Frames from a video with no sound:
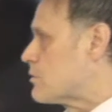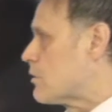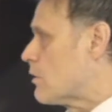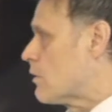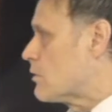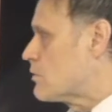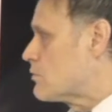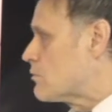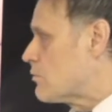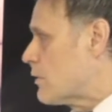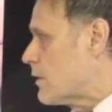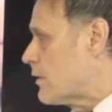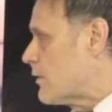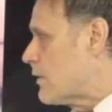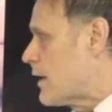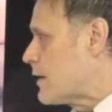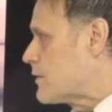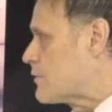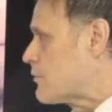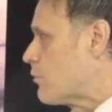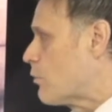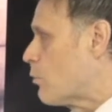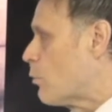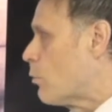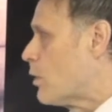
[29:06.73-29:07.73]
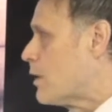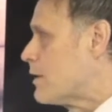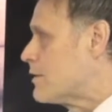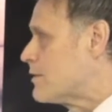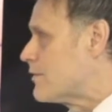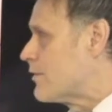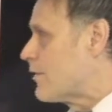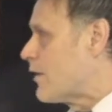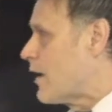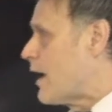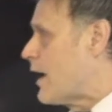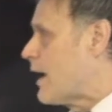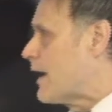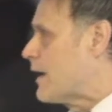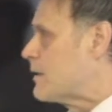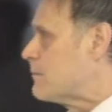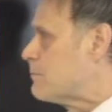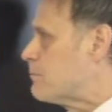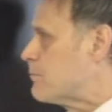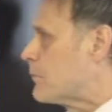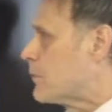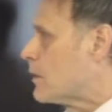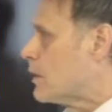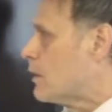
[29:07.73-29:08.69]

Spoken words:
surgery, and that's for one side.